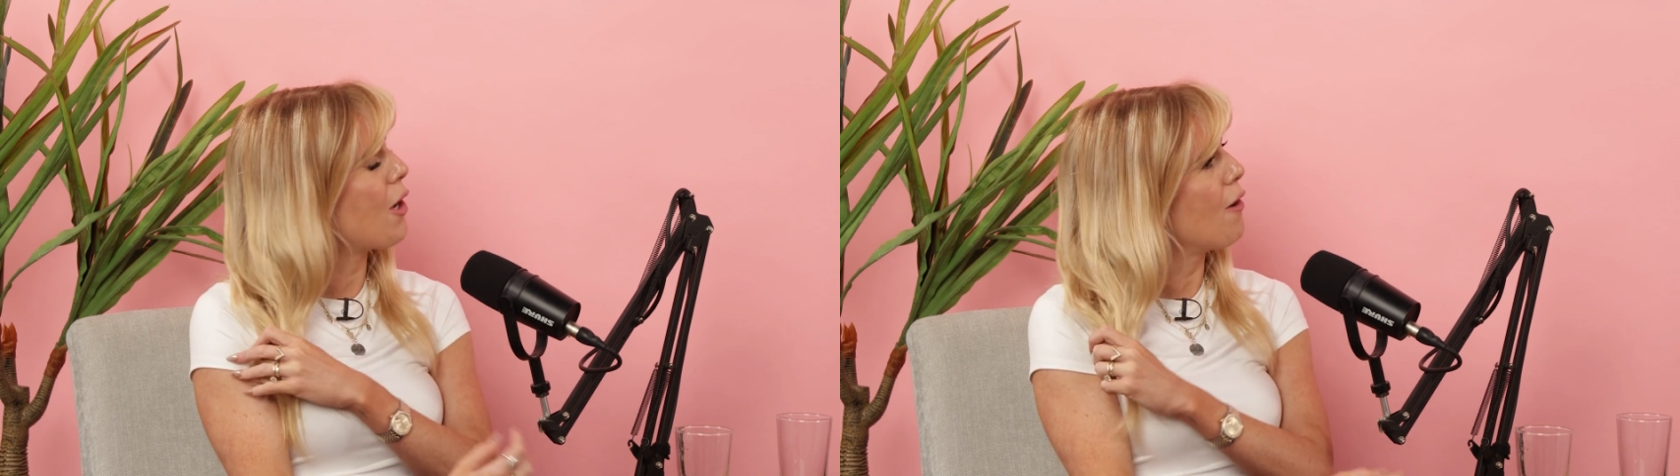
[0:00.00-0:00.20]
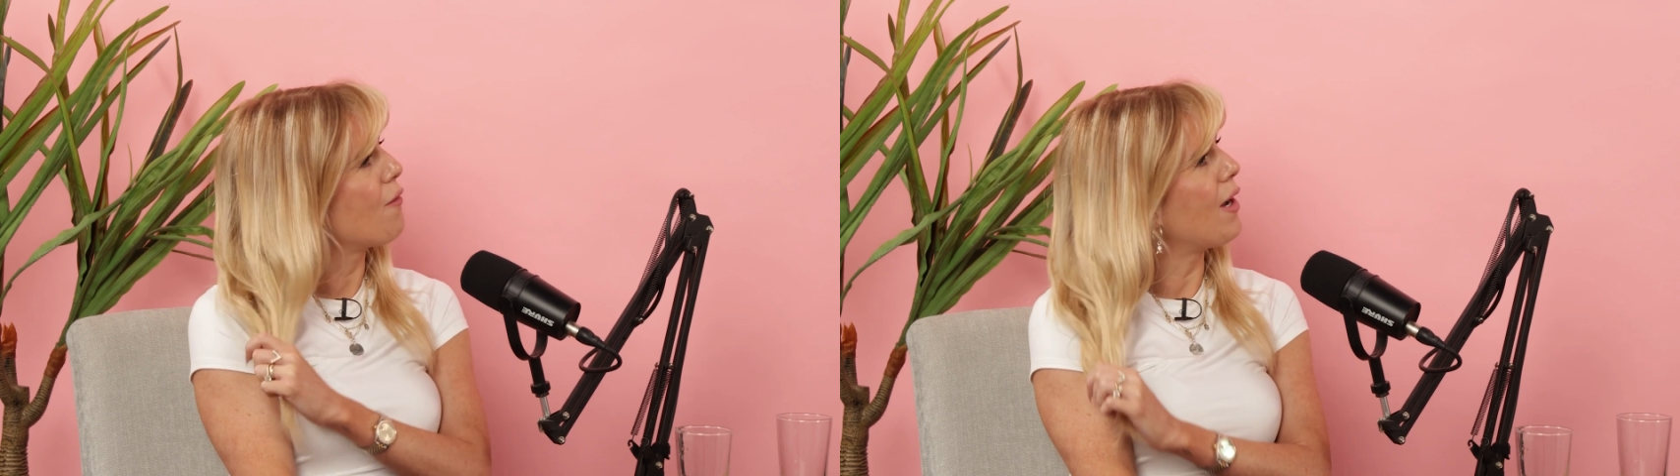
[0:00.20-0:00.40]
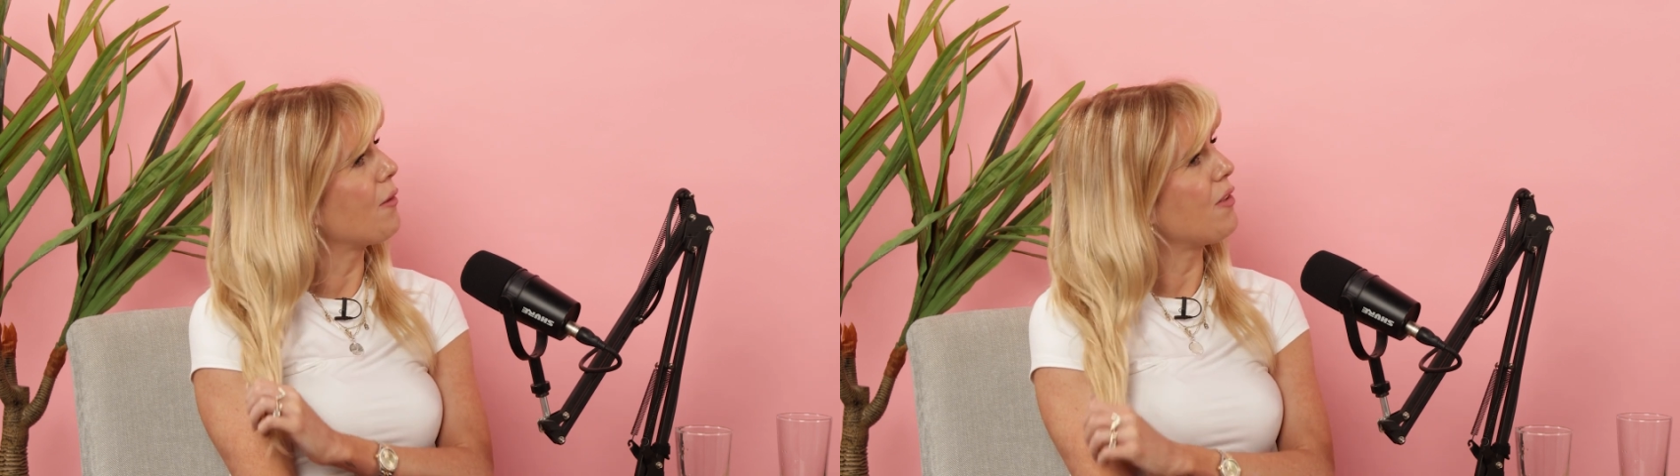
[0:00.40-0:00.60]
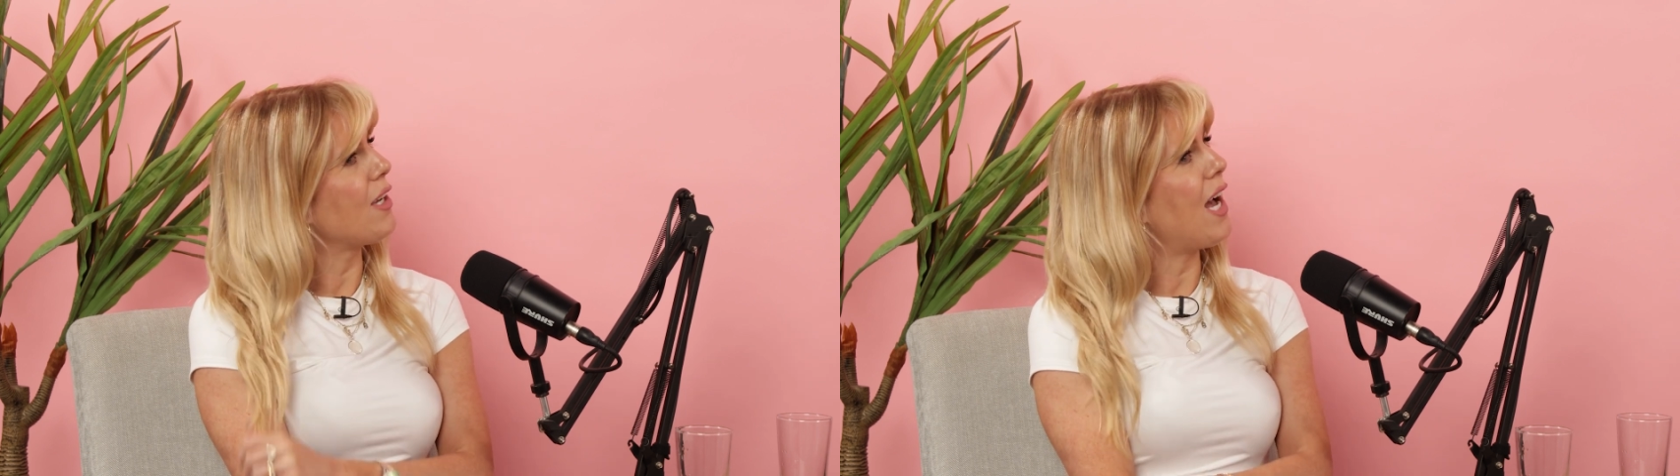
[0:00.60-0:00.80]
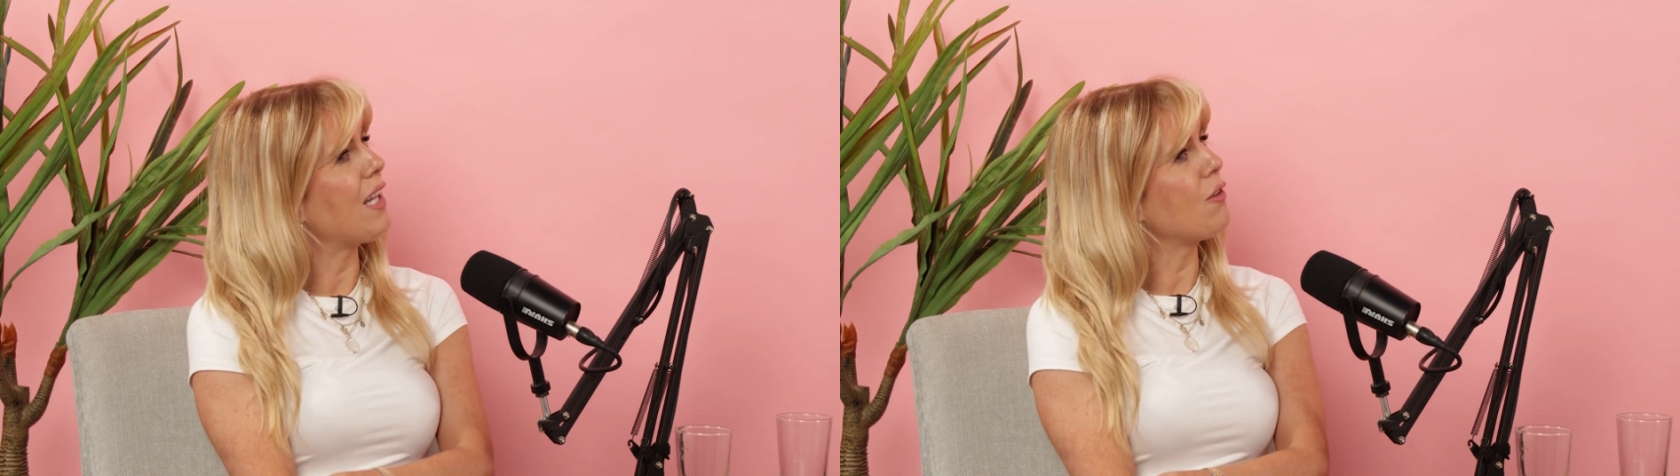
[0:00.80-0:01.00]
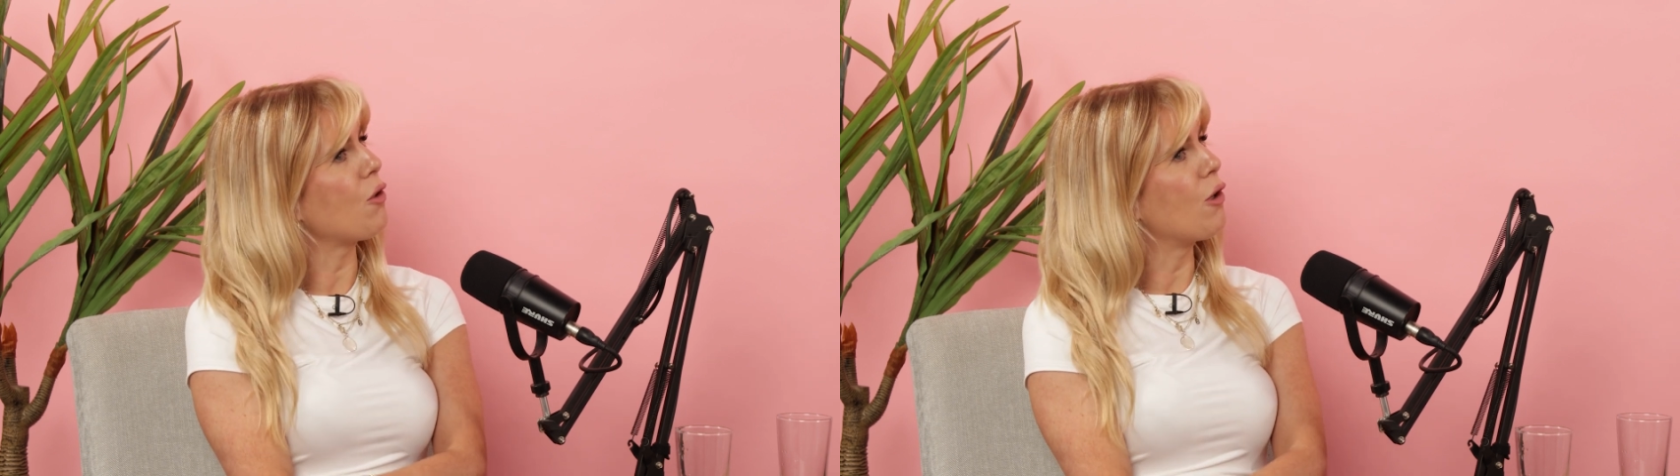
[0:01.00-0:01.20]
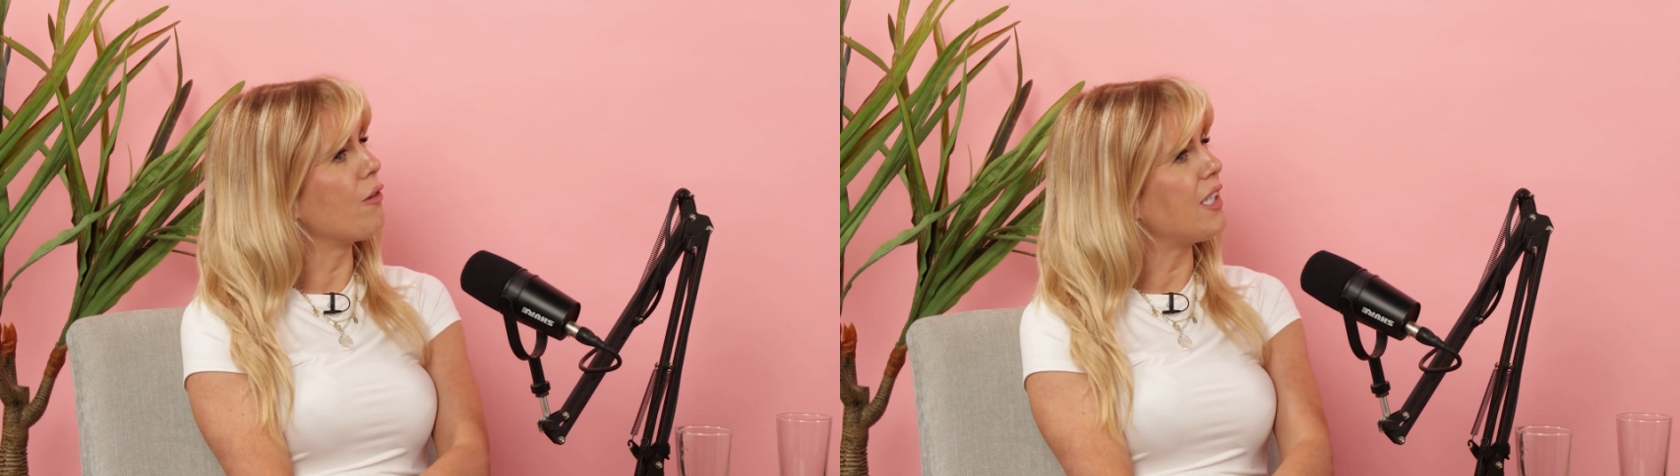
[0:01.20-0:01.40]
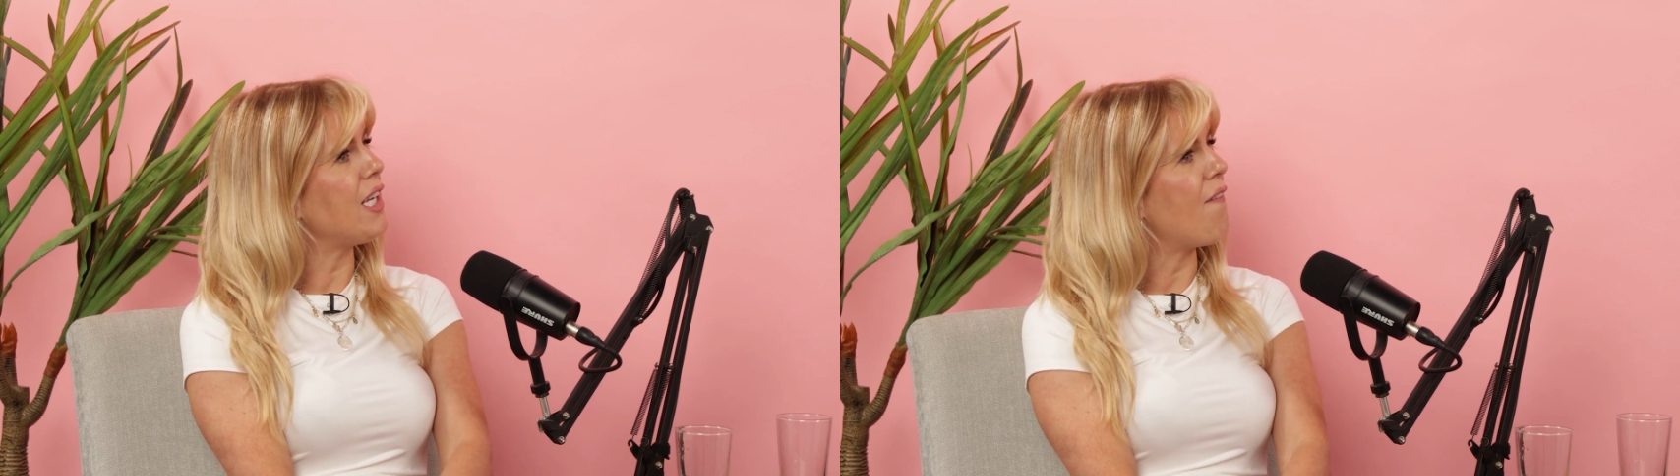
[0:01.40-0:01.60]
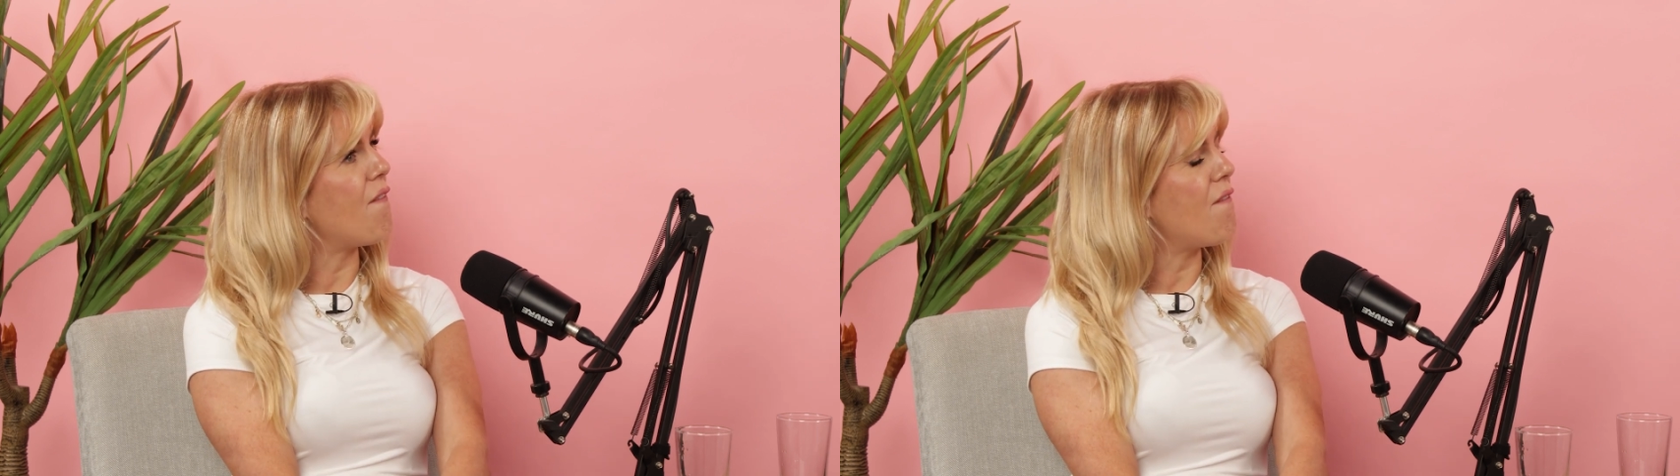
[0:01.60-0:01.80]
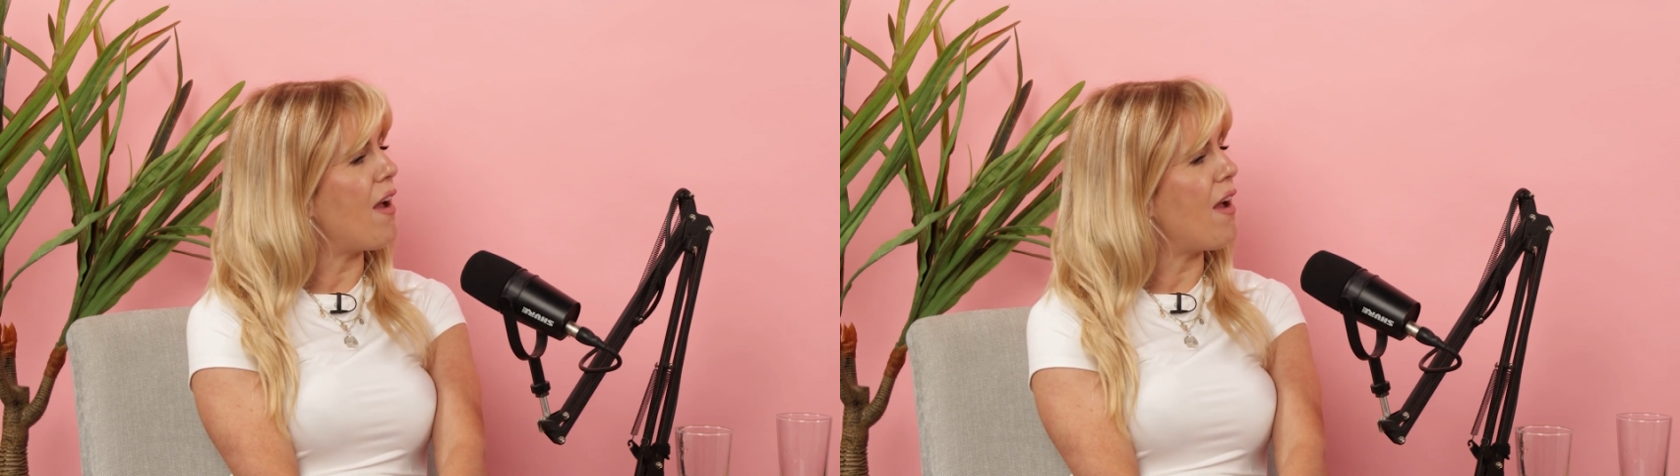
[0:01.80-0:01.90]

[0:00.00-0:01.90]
co-founder and already a